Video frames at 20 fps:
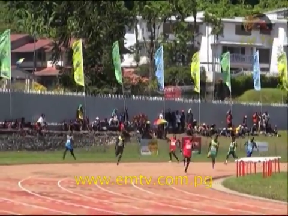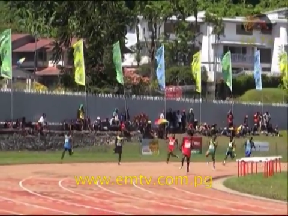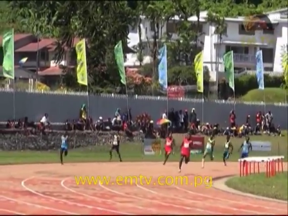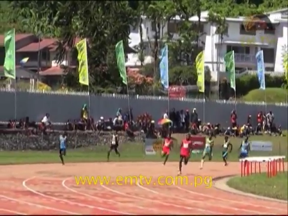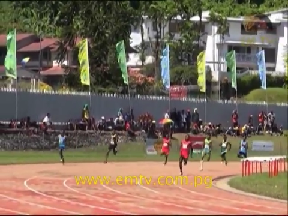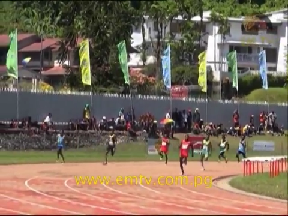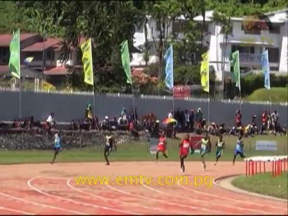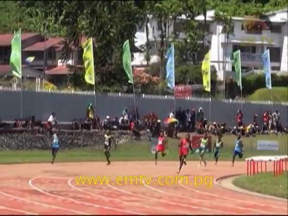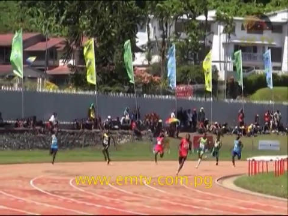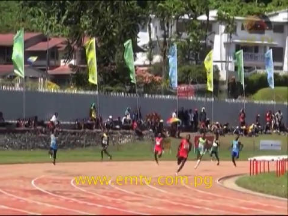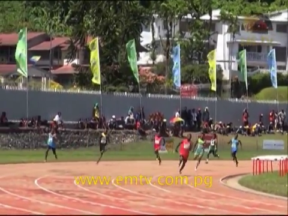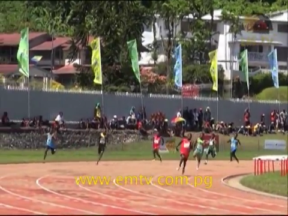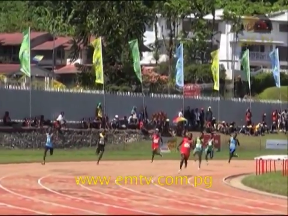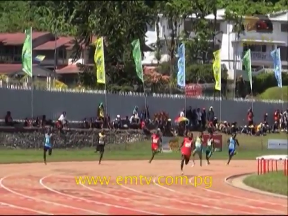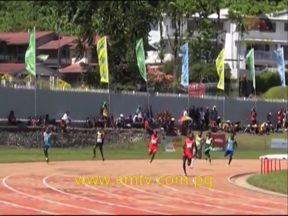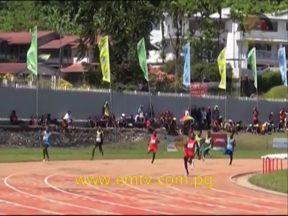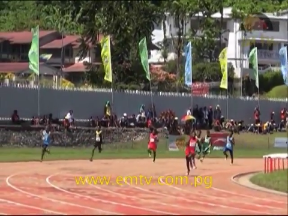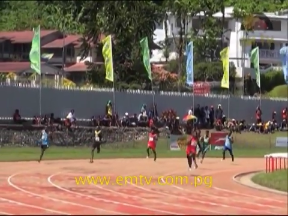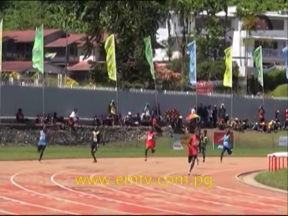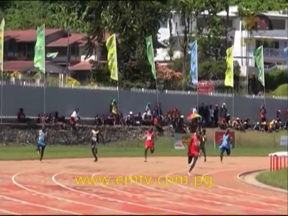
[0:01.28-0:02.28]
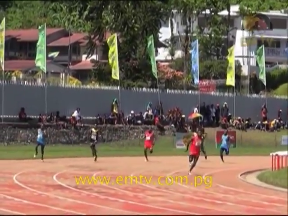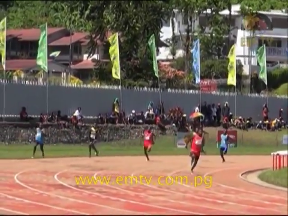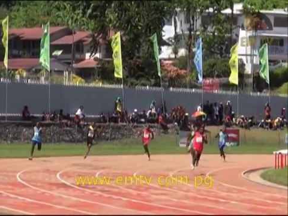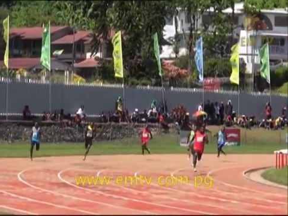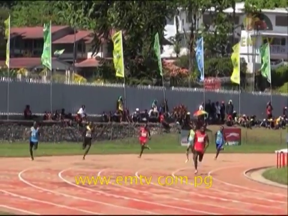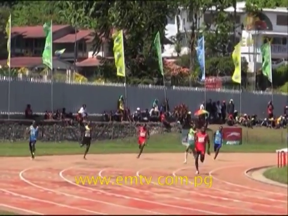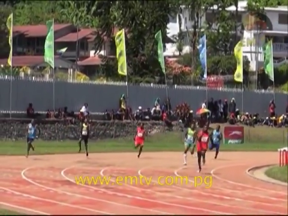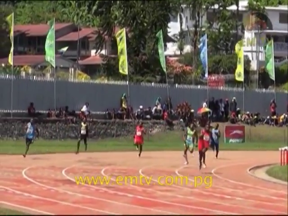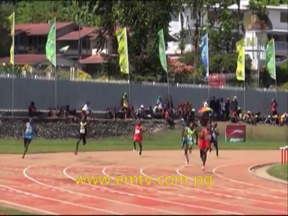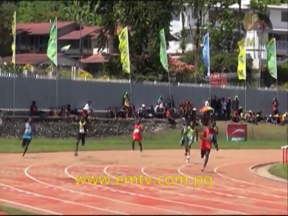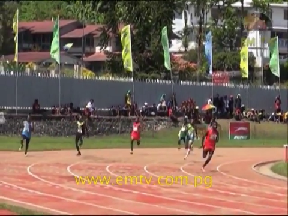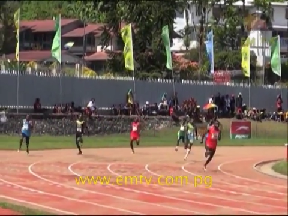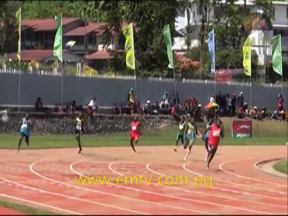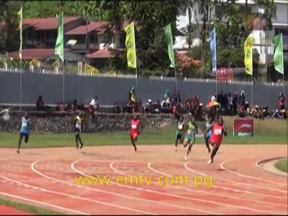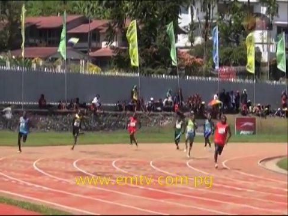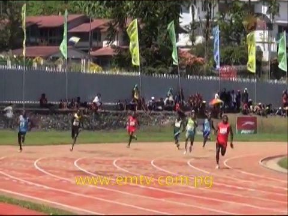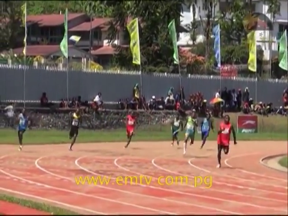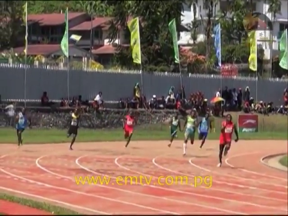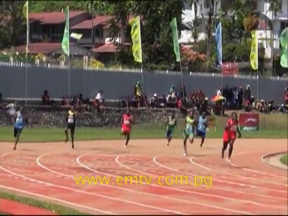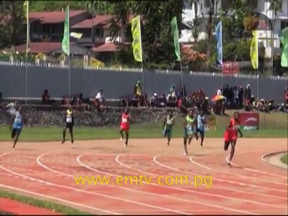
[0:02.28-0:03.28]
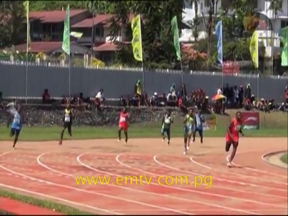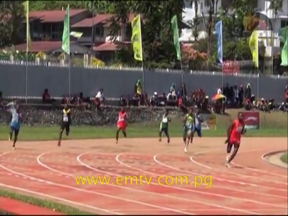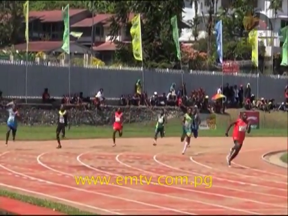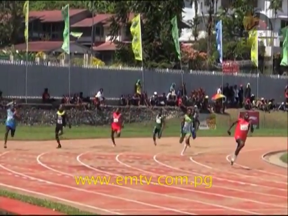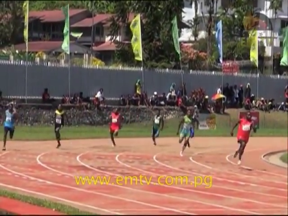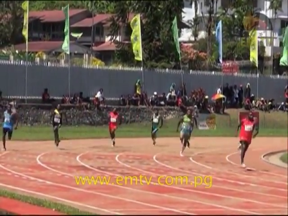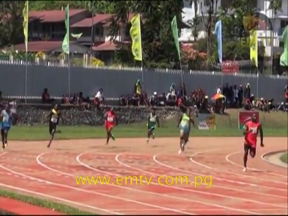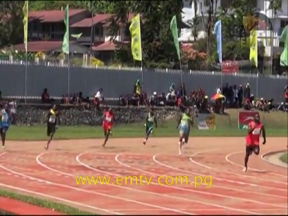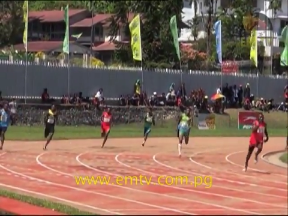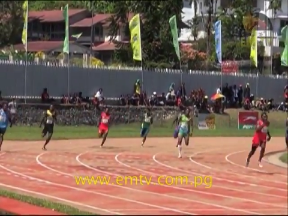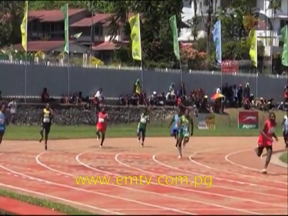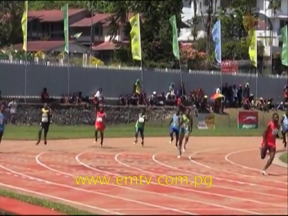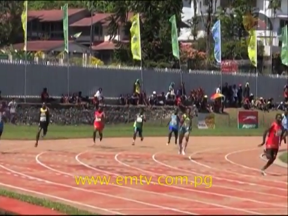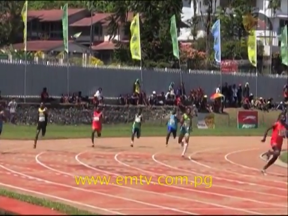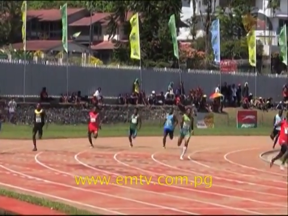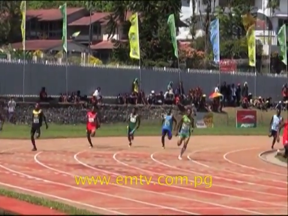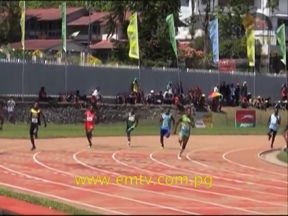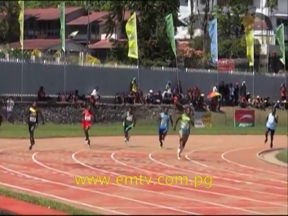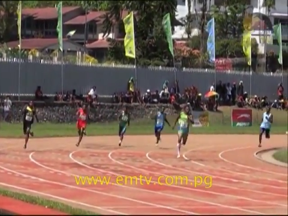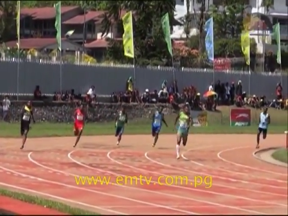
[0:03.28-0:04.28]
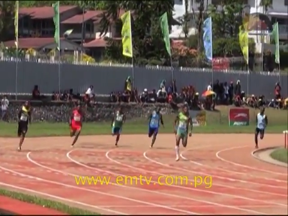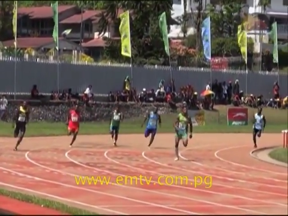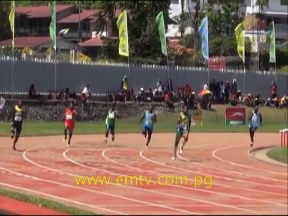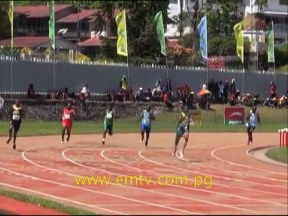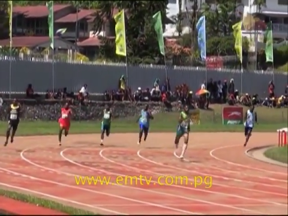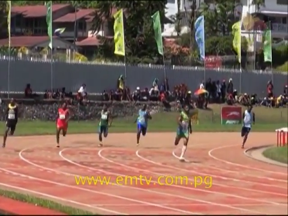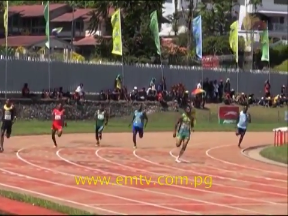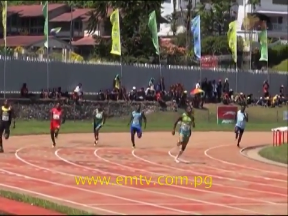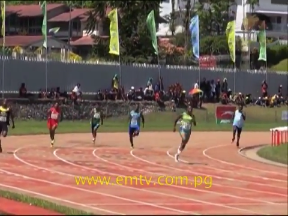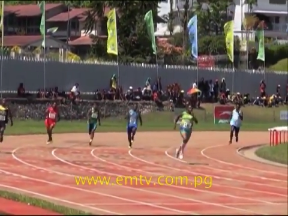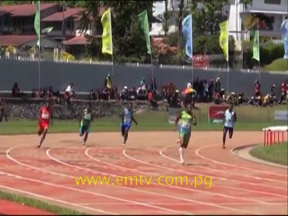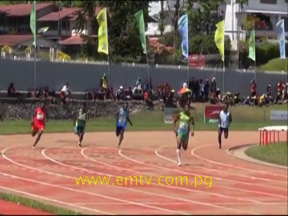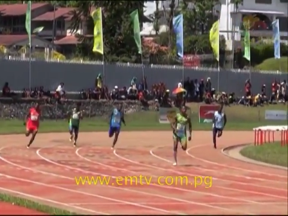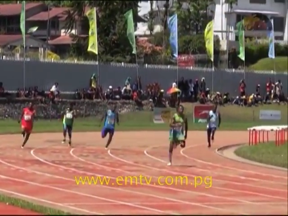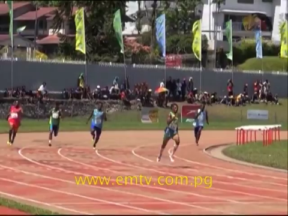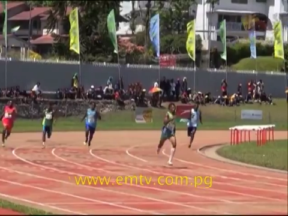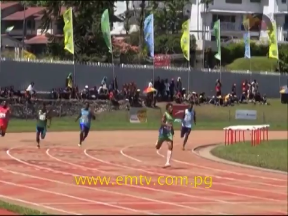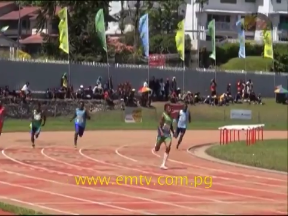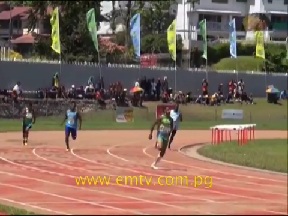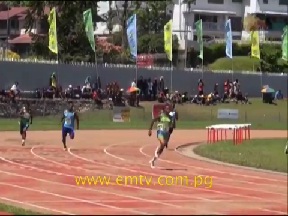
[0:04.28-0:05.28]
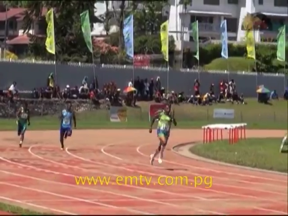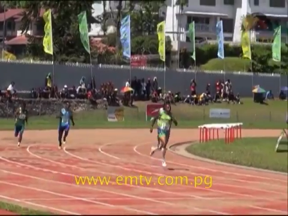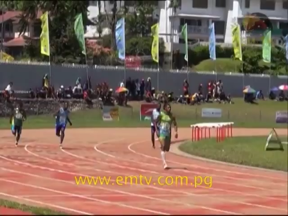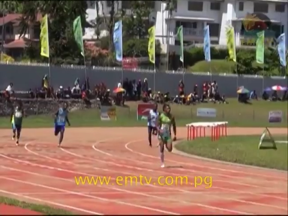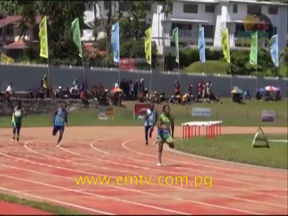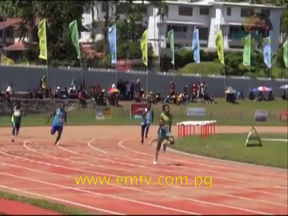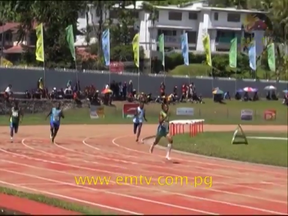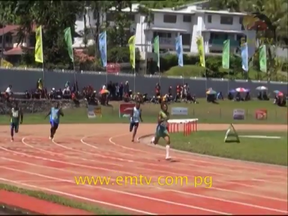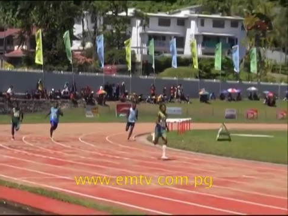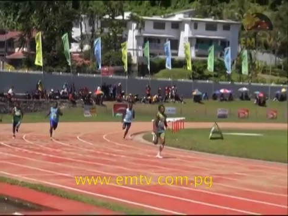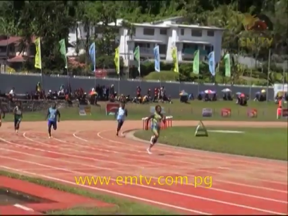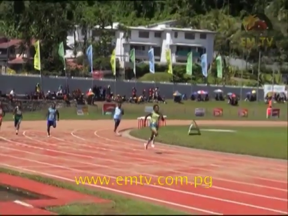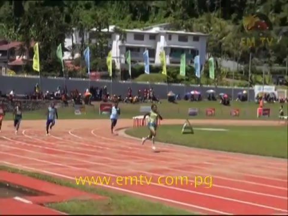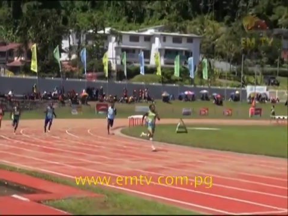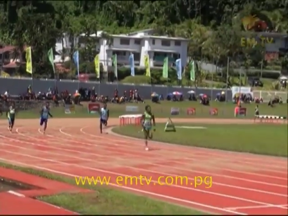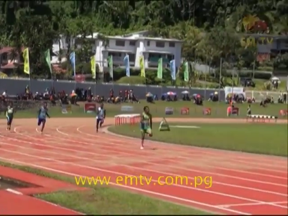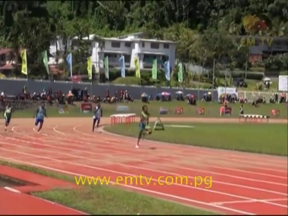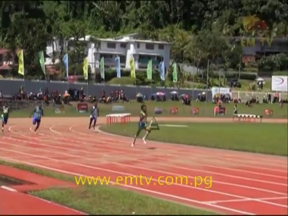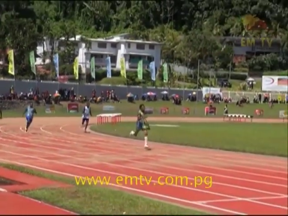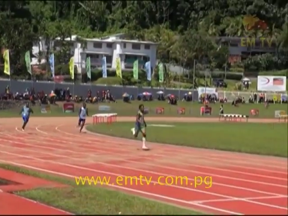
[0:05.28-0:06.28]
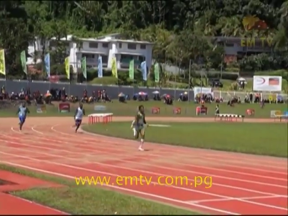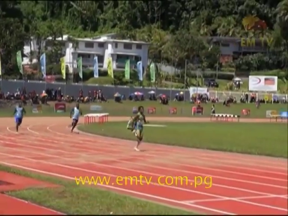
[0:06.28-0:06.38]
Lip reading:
No face is visible, so there are no lips to read.